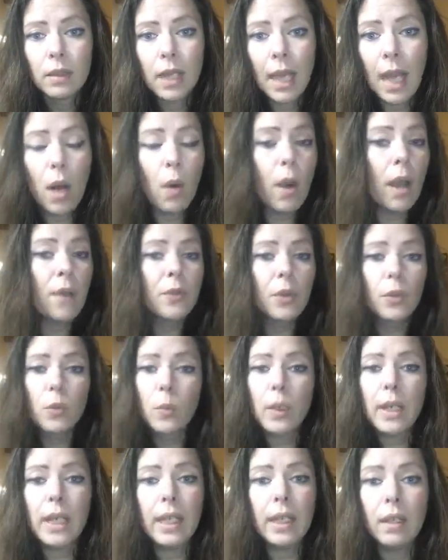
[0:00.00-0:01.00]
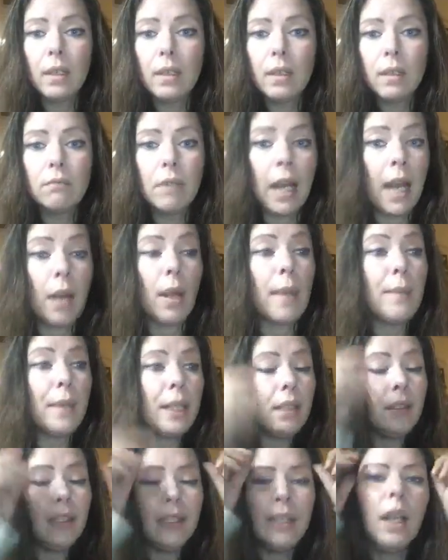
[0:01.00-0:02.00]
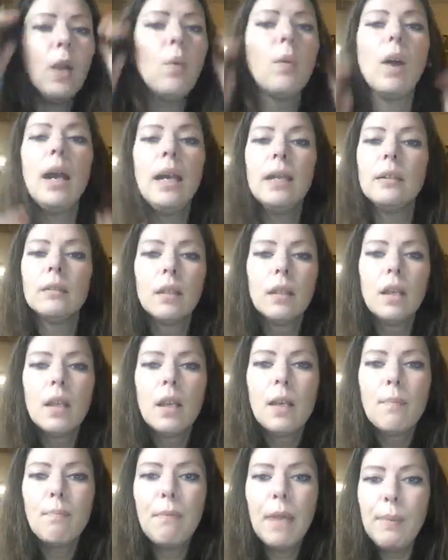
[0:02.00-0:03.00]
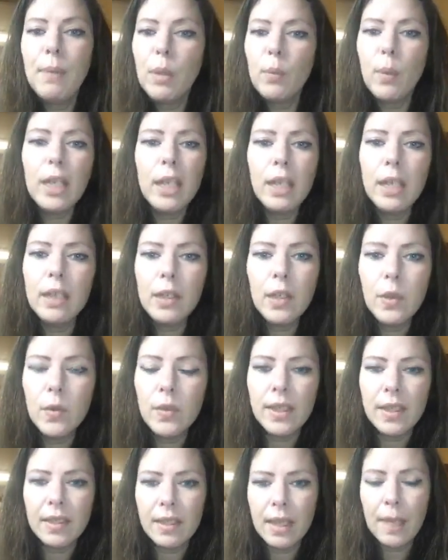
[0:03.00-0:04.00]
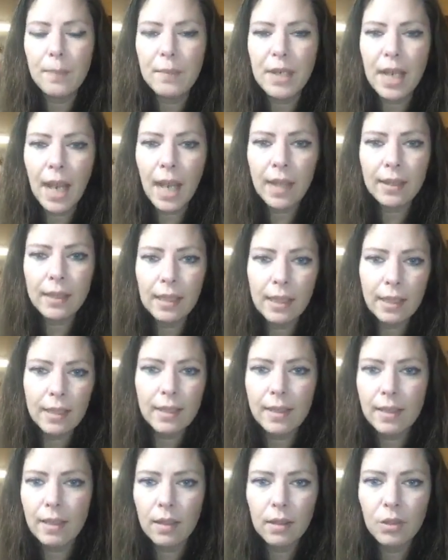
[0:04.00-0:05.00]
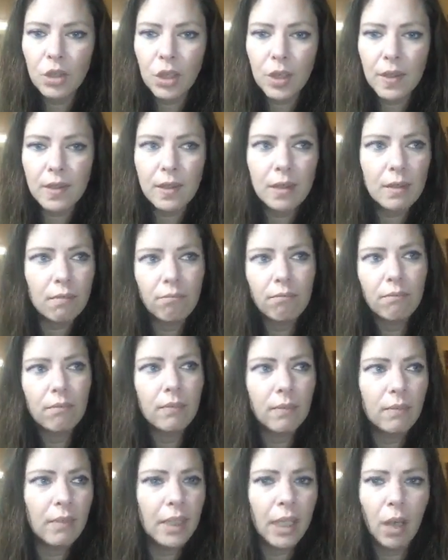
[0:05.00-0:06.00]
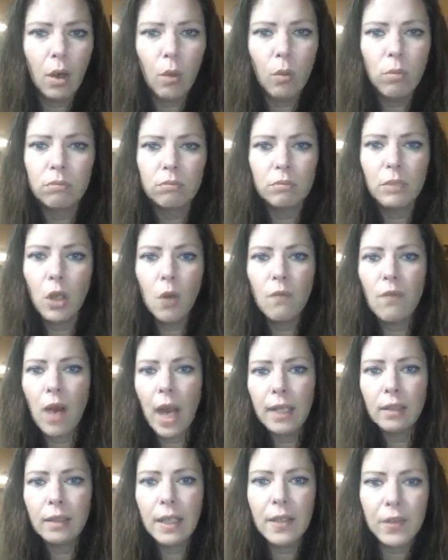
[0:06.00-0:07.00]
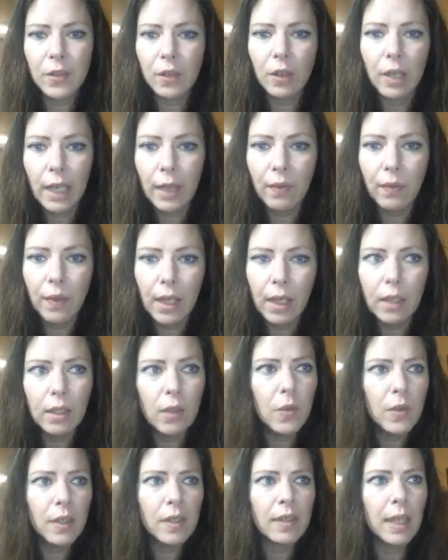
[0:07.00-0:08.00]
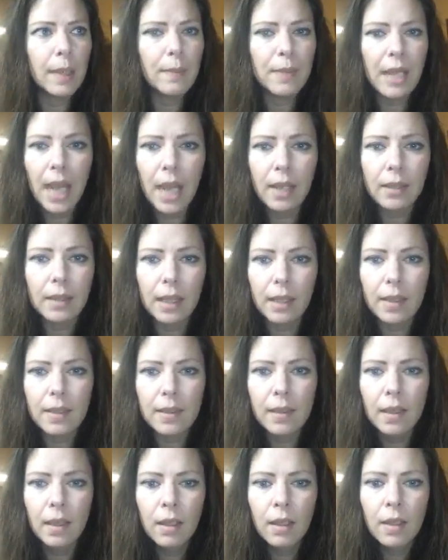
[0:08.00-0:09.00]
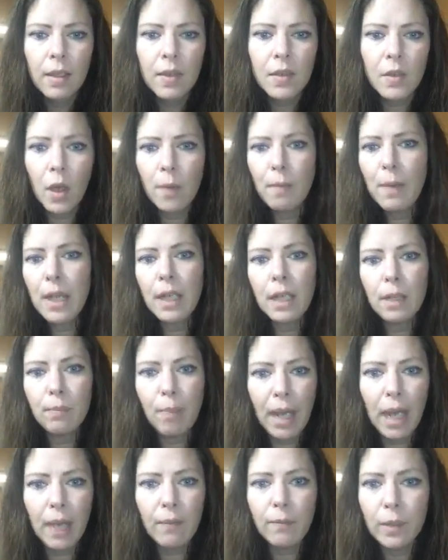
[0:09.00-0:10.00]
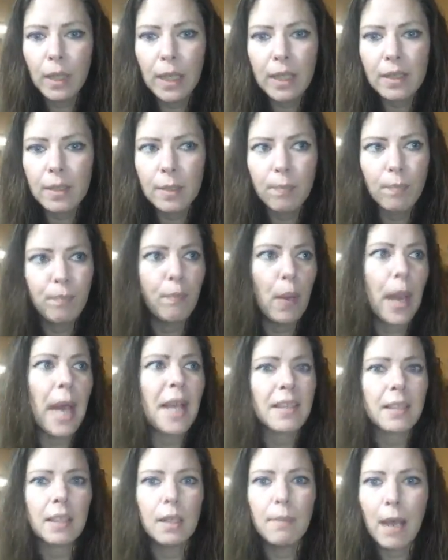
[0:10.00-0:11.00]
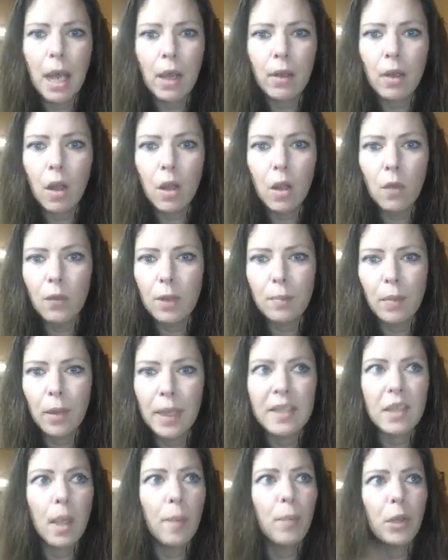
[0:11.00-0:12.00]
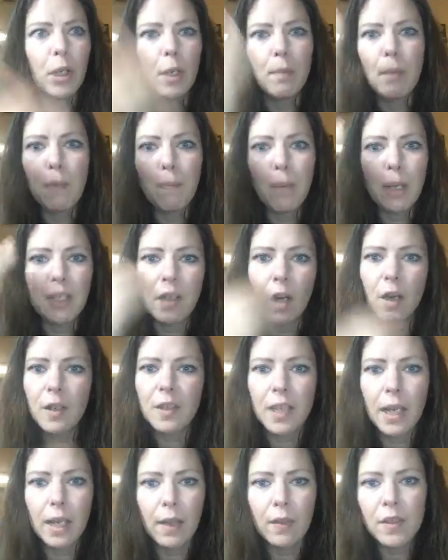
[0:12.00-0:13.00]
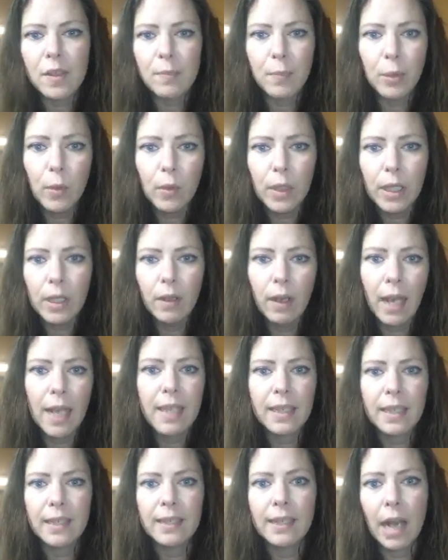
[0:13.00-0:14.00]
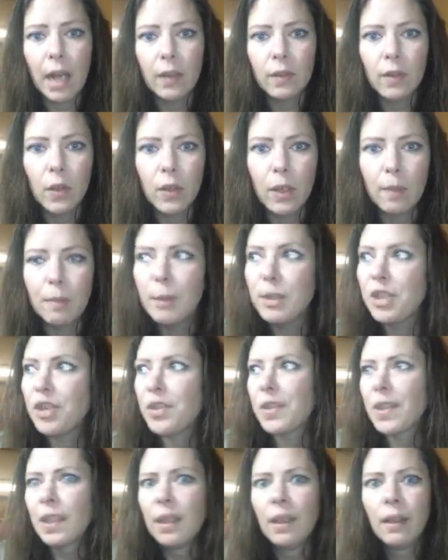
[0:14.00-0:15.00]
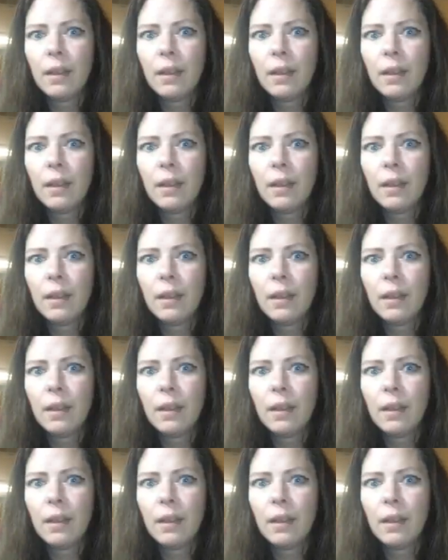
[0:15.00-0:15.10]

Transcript: However you know what? Maybe we need to use the same tactics, just, no violence or anything. Use the same tactics. Start making pamphlets, passing them out all over the place. I'll put them up on Dark Side of the Spoonie. You guys can download them and just,